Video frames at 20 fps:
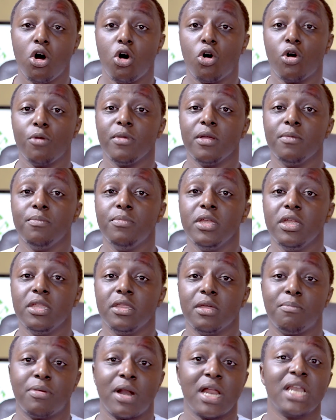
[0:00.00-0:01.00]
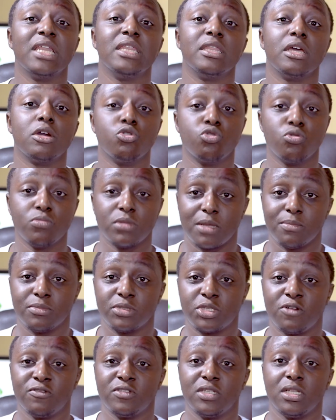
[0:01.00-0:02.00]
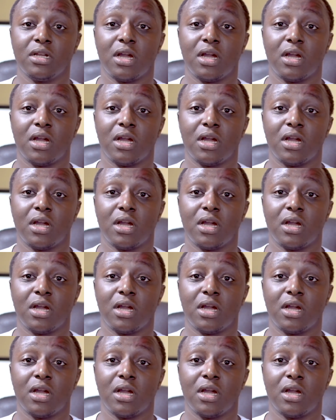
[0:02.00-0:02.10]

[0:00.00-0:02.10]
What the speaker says: or maybe the bride and the groom themselves,